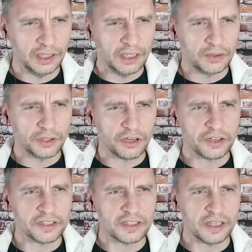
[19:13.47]

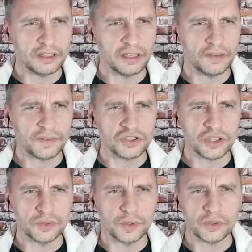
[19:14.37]
Regarding sending the Afghan
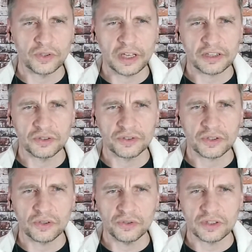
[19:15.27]
children to international
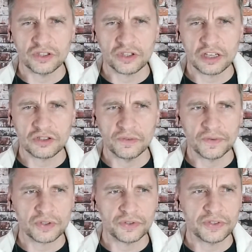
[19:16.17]
schools, the education
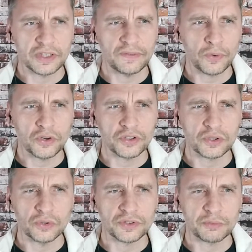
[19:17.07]
officials said foreign
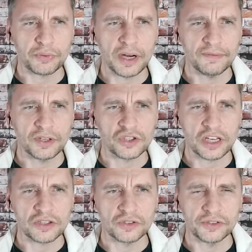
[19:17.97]
schools are private
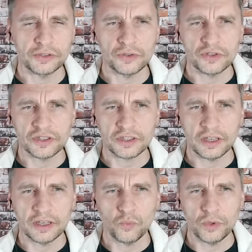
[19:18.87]
education institutions
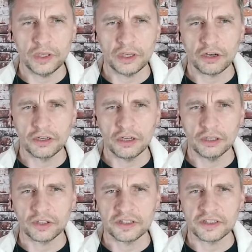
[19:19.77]
and we are
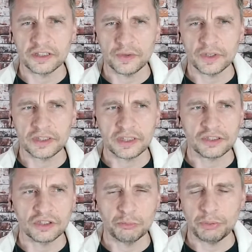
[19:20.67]
not considering
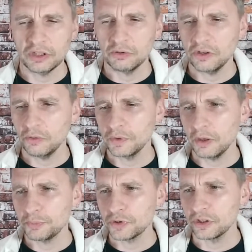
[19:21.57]
such an
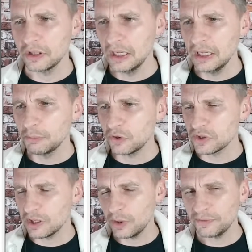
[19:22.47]
option because
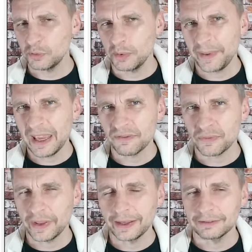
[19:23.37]
they would have to be paying
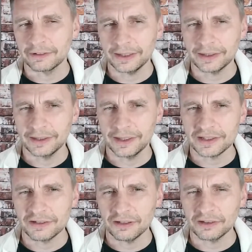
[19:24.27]
for that, right? And
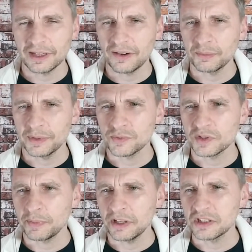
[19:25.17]
that's not the government's
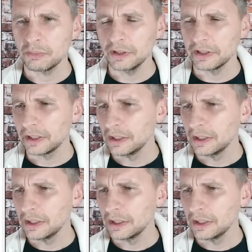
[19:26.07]
responsibility.